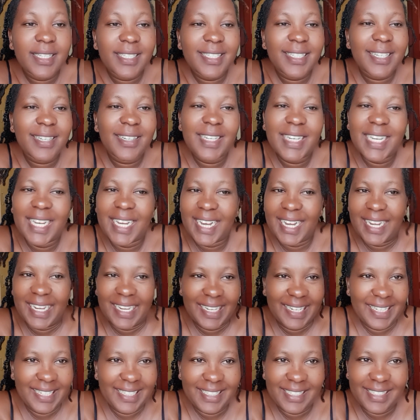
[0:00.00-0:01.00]
So
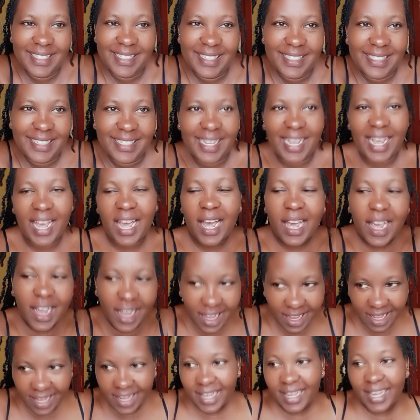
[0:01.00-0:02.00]
guys,
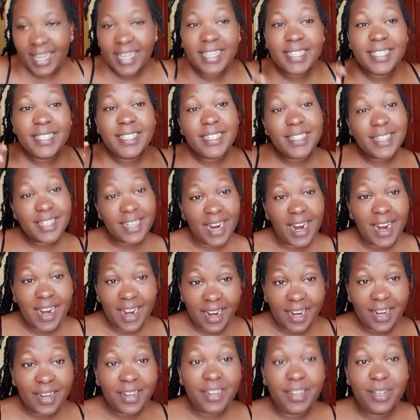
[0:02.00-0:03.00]
hey, it's
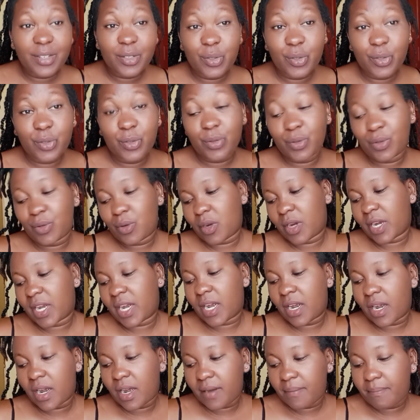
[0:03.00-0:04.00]
tiring to do your
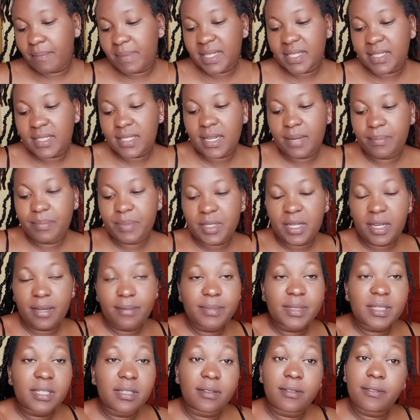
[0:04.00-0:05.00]
hair, but
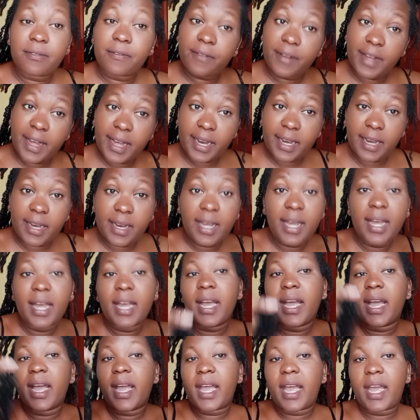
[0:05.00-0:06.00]
sometimes it's fun,
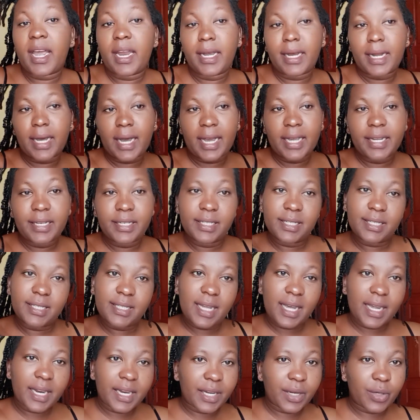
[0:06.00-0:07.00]
and I
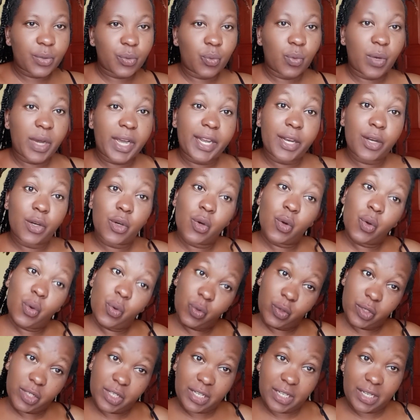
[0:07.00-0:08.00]
decided why
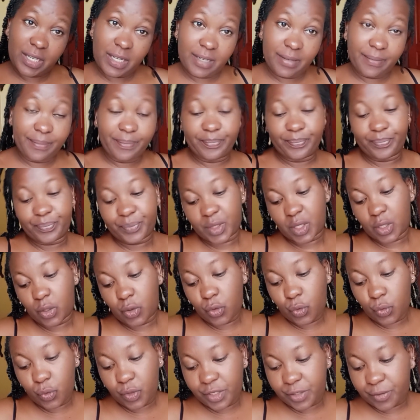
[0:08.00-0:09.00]
not
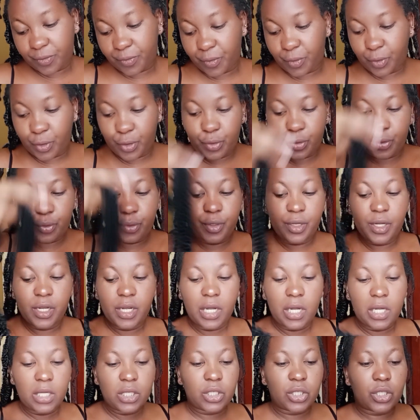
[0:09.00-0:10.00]
do it for you.
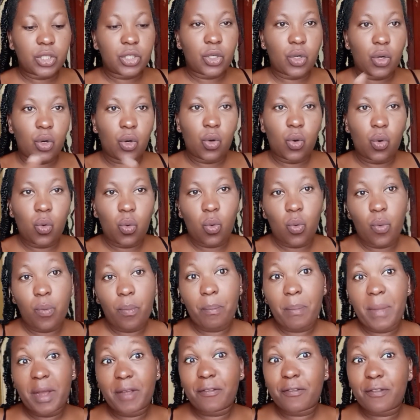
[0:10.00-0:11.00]
So
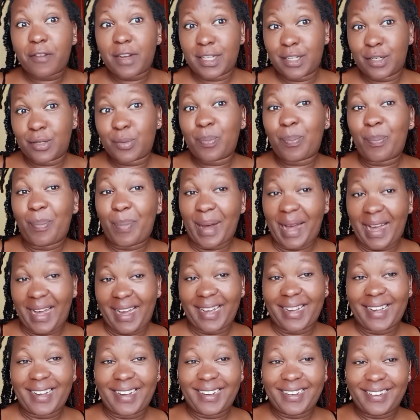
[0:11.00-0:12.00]
my first
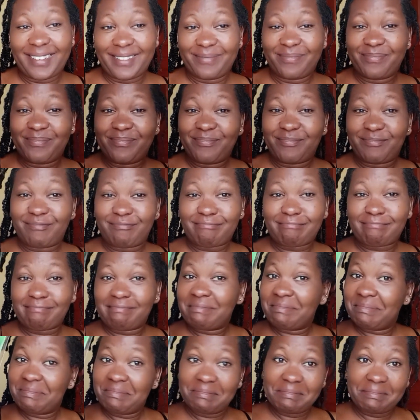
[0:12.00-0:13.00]
pack
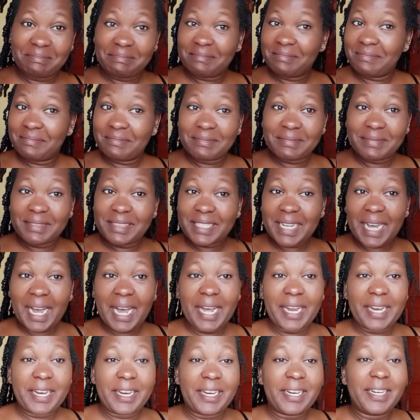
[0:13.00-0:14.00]

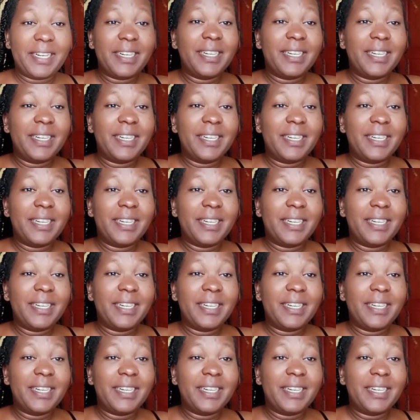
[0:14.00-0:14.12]
done.